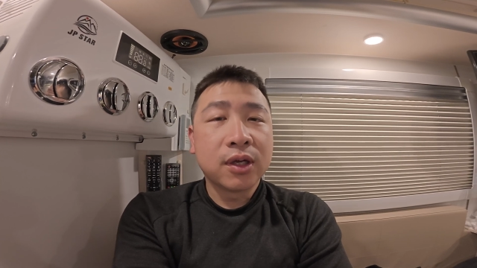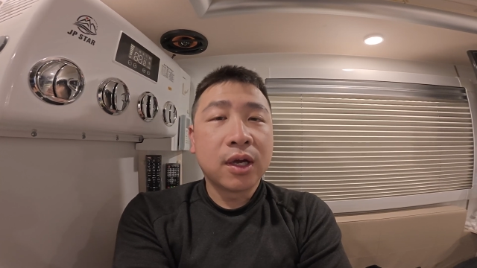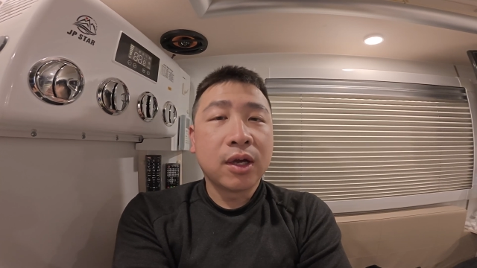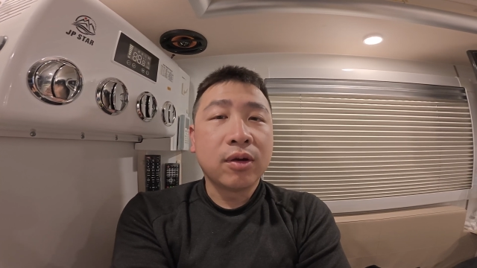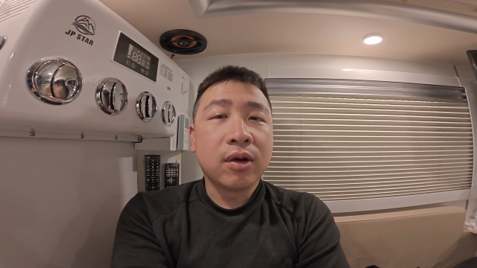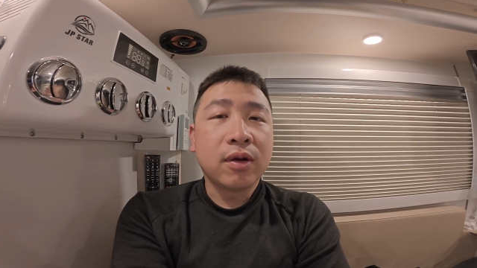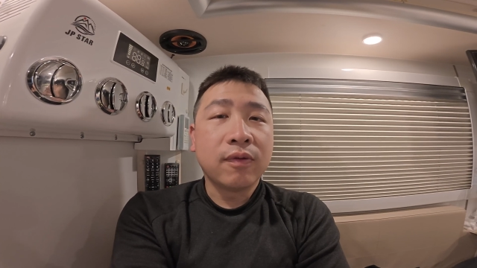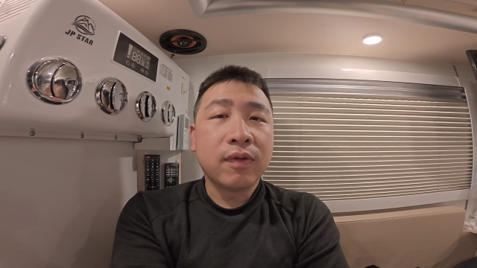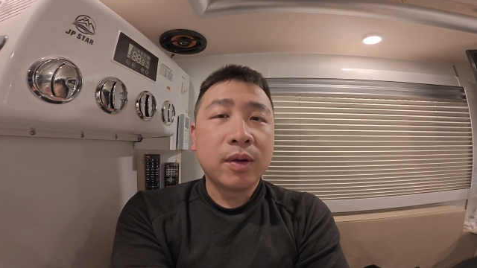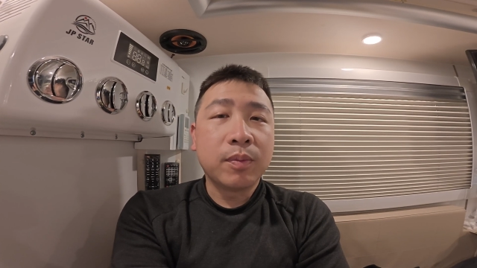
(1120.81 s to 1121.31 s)
I
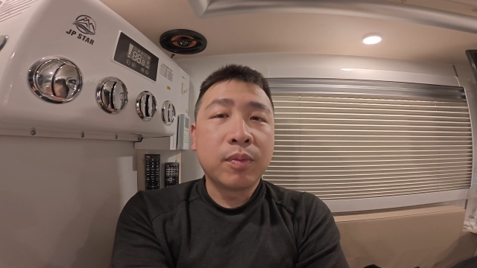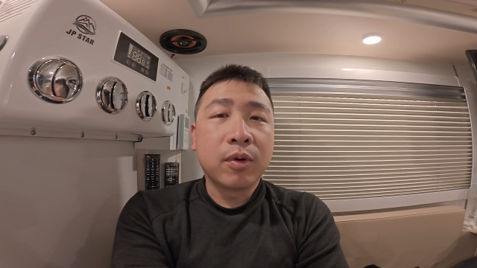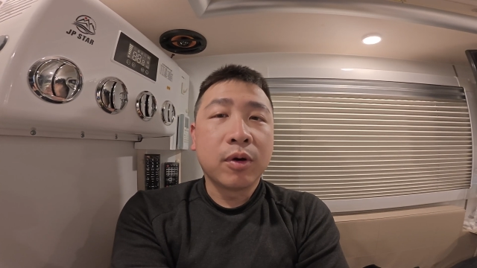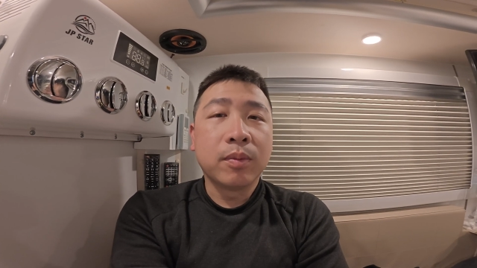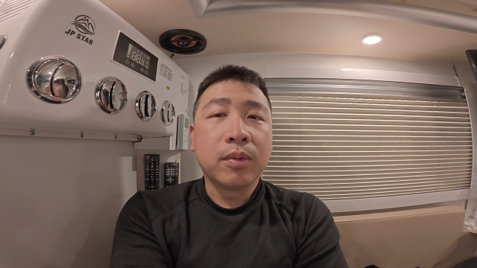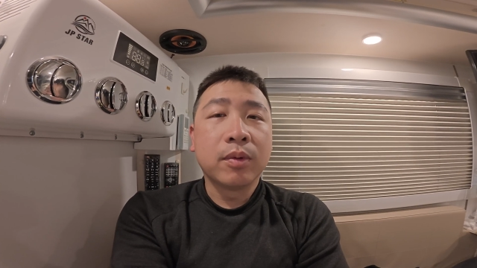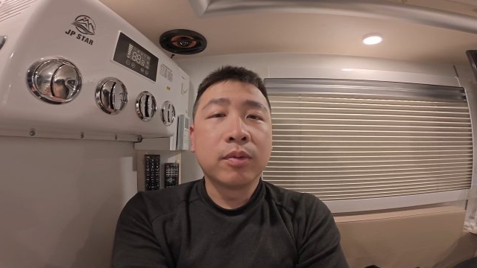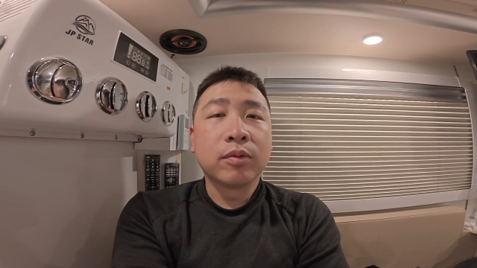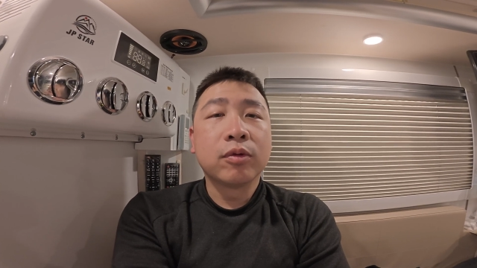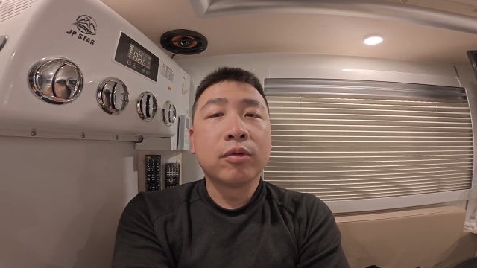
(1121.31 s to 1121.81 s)
don't have any
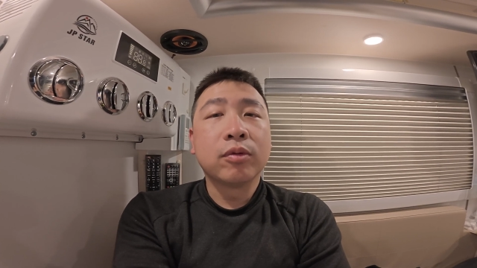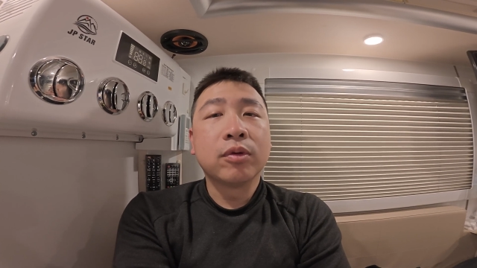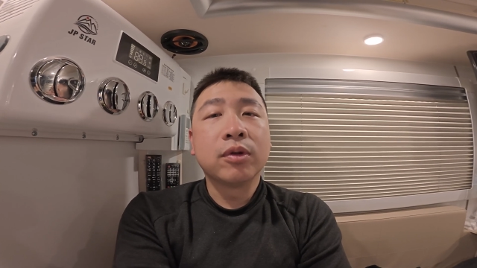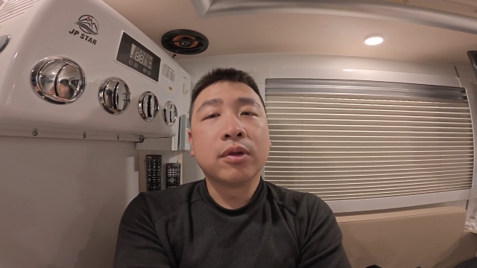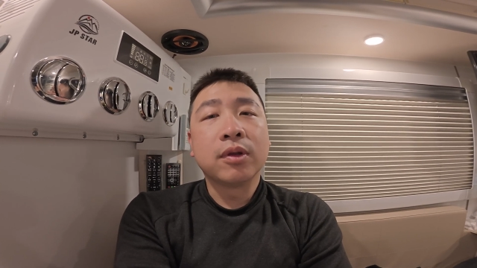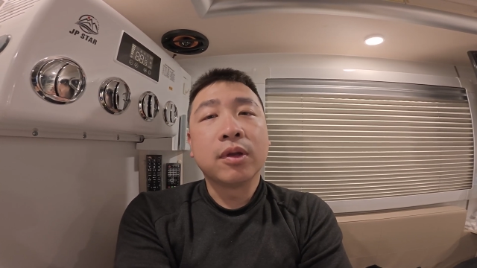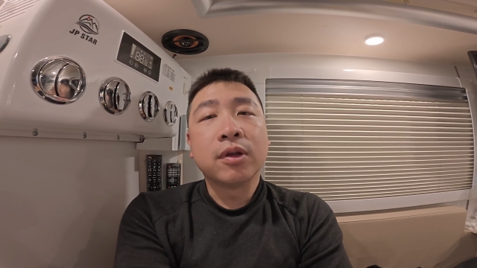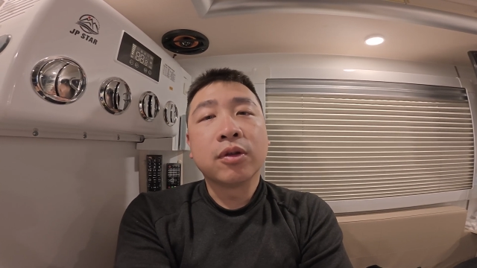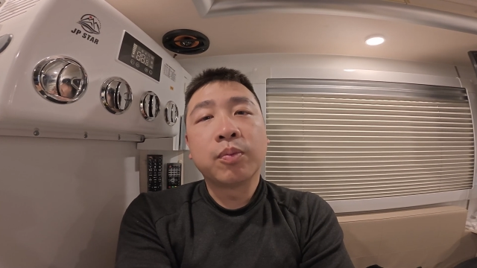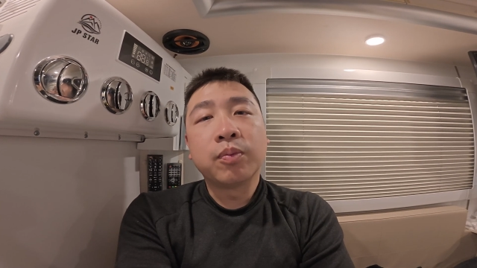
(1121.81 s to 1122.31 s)
problems. So
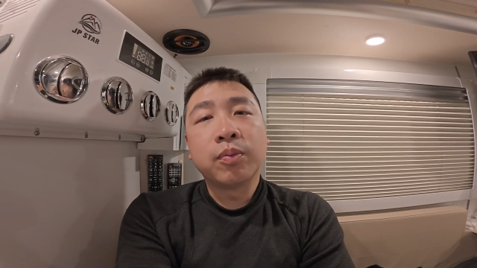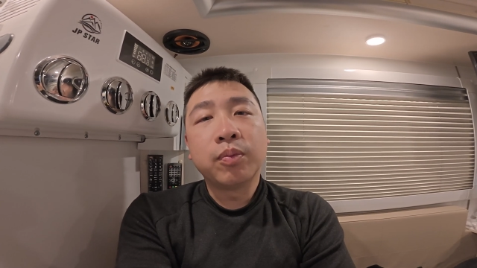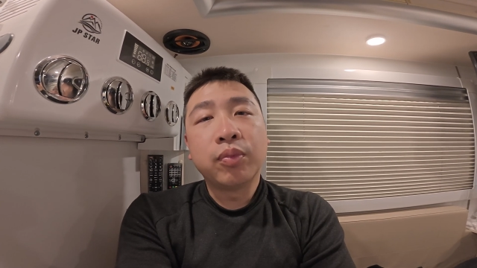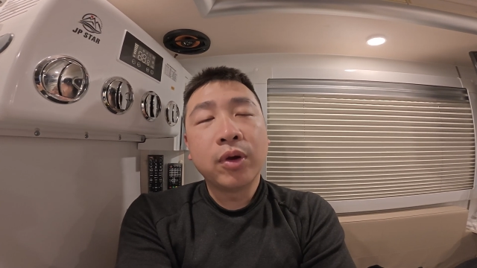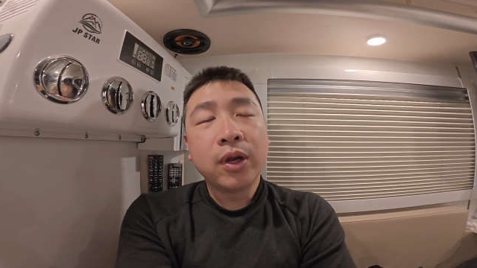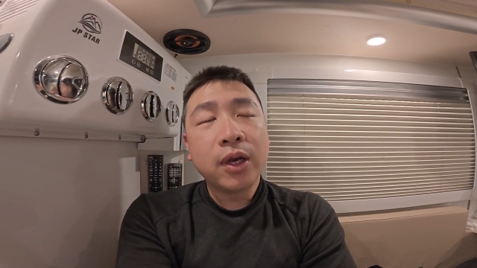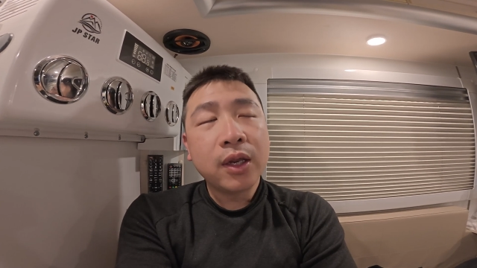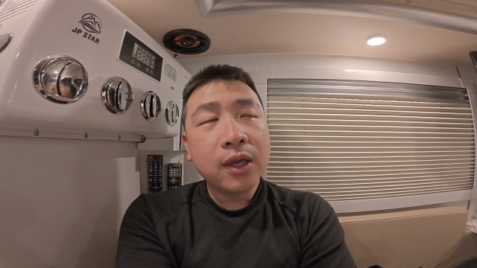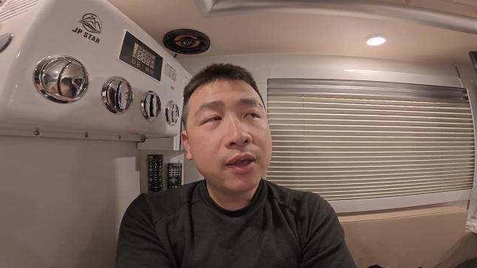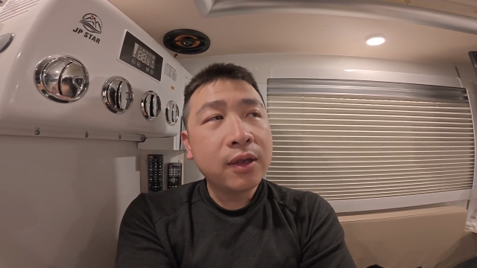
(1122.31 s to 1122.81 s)
it's
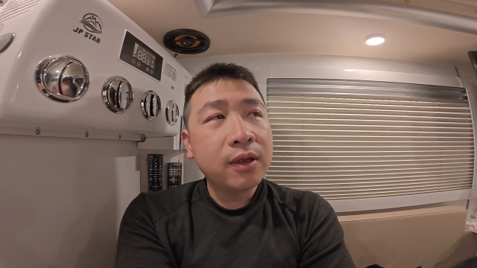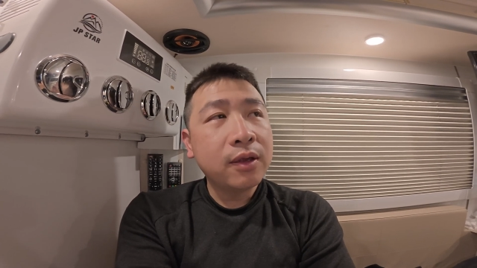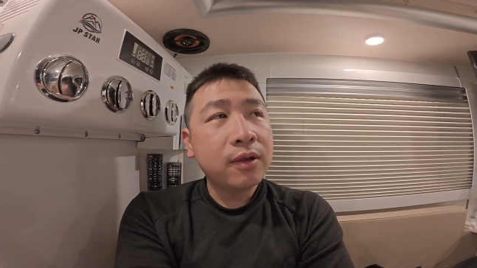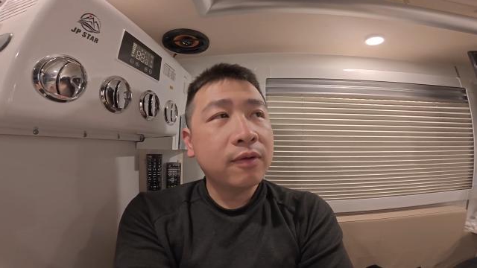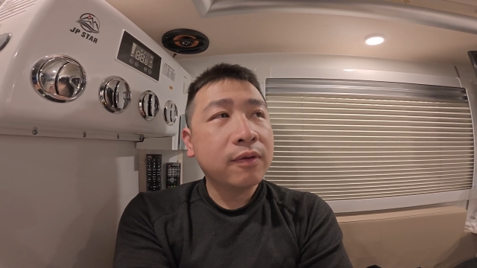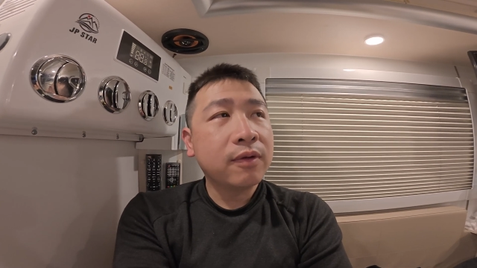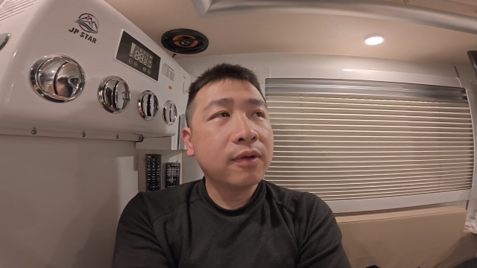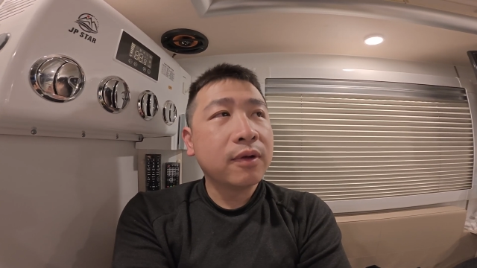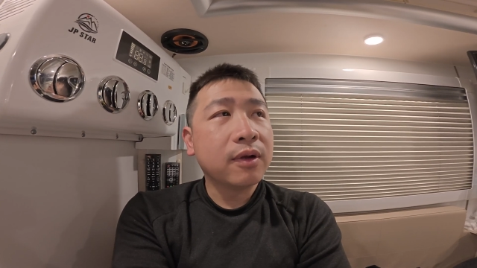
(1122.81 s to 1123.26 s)
pretty